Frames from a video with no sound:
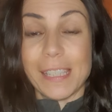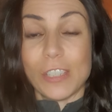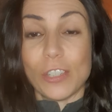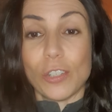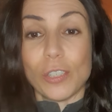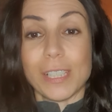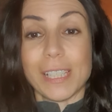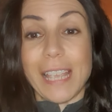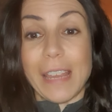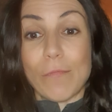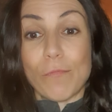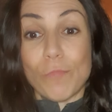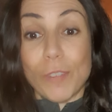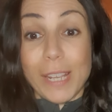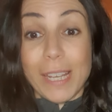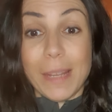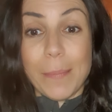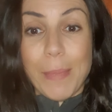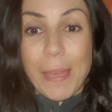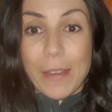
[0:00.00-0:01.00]
dogs can
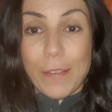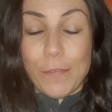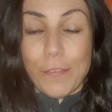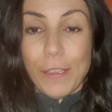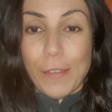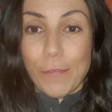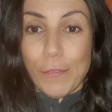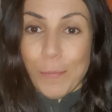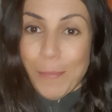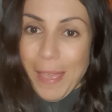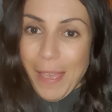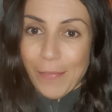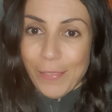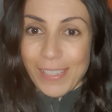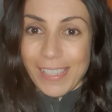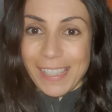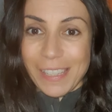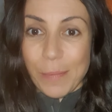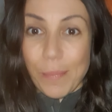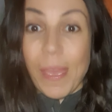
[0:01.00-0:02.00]
really benefit from having
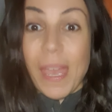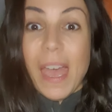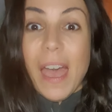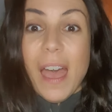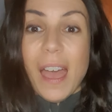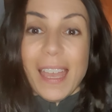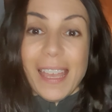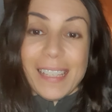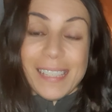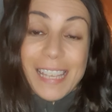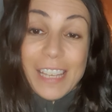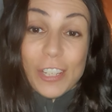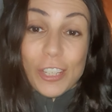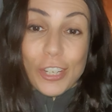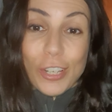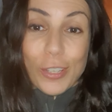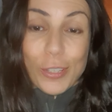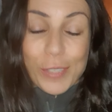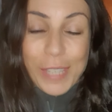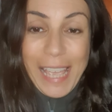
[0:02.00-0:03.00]
some essential
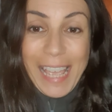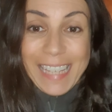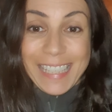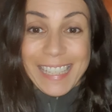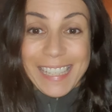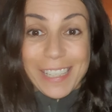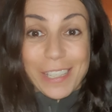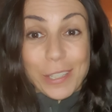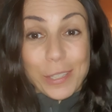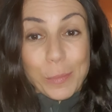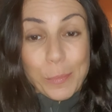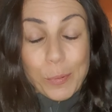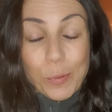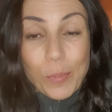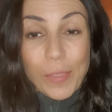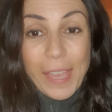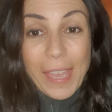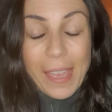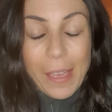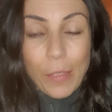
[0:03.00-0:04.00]
oils added to support
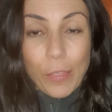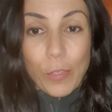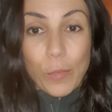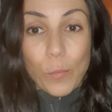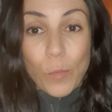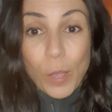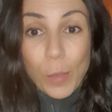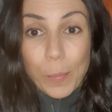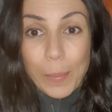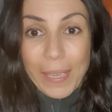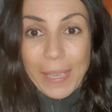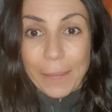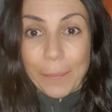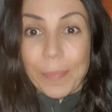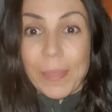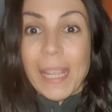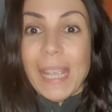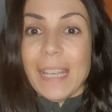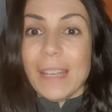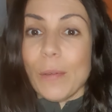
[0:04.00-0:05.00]
their health and well-being.
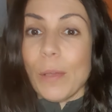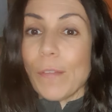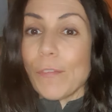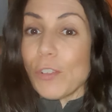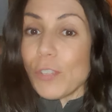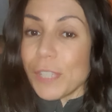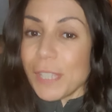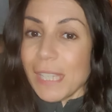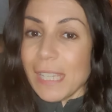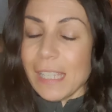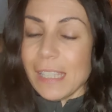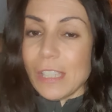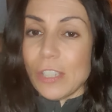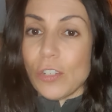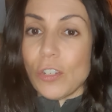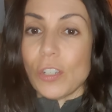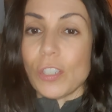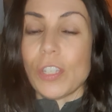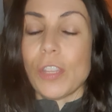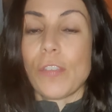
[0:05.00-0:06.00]
Now I've got six
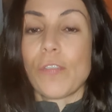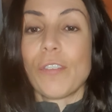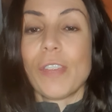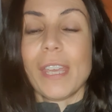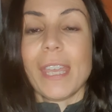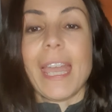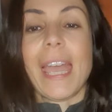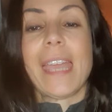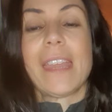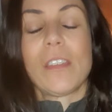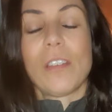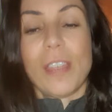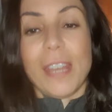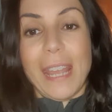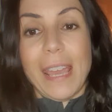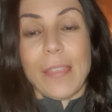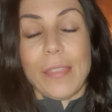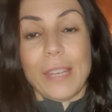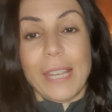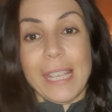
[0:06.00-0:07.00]
dogs, three are canine
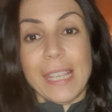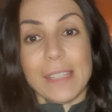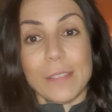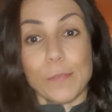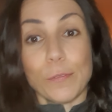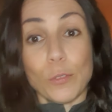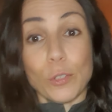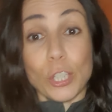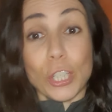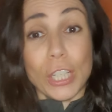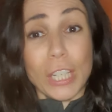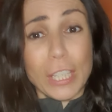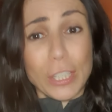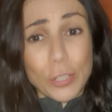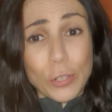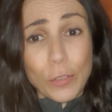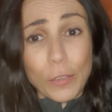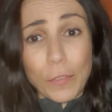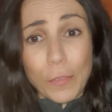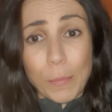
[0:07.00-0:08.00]
athletes. Unfortunately,
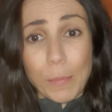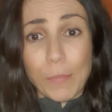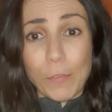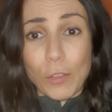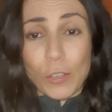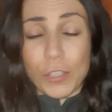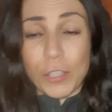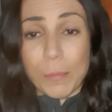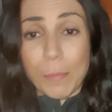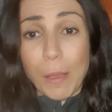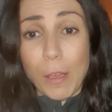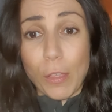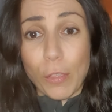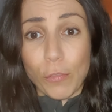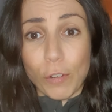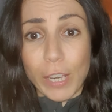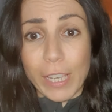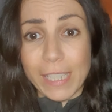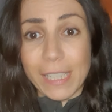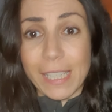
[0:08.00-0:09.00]
two of them have got some
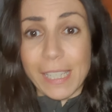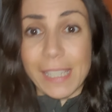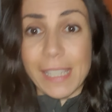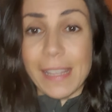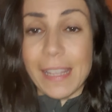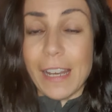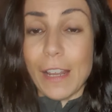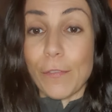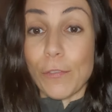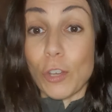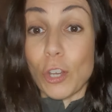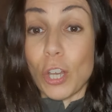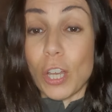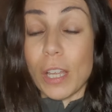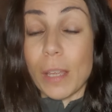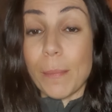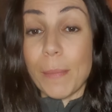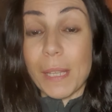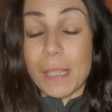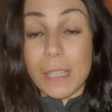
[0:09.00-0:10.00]
arthritis and then I've got
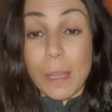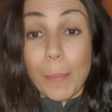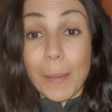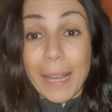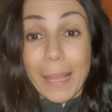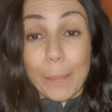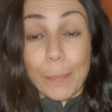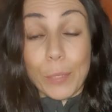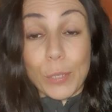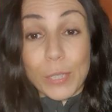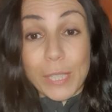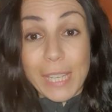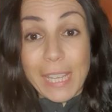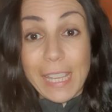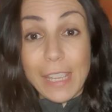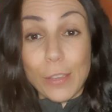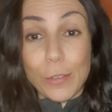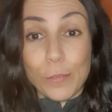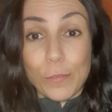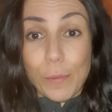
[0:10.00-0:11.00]
um, a double amputee
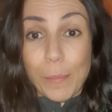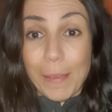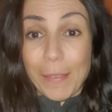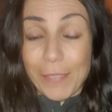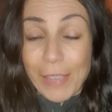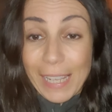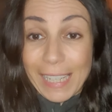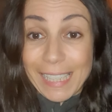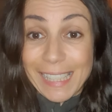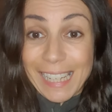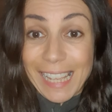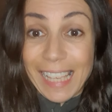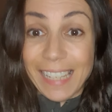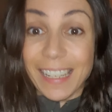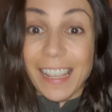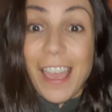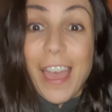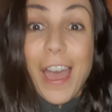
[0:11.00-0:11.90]
who's from Afghanistan,